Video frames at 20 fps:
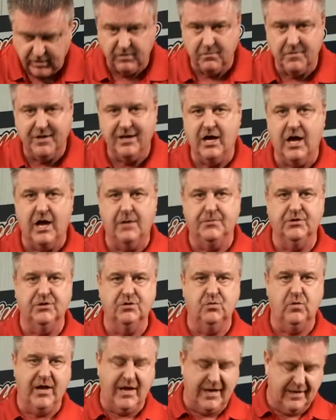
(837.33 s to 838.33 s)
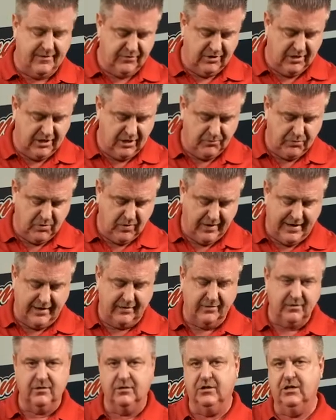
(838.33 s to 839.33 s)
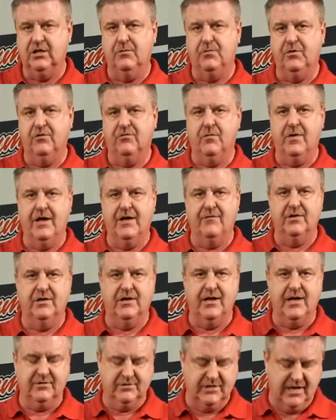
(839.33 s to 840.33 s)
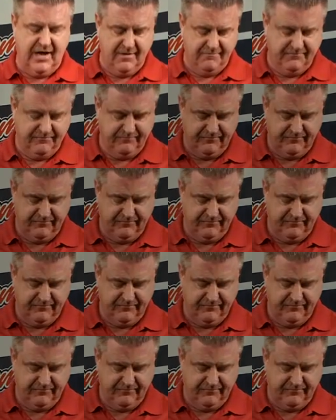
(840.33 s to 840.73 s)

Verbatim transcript: of the many options we have to help you out and keep you from having downtime.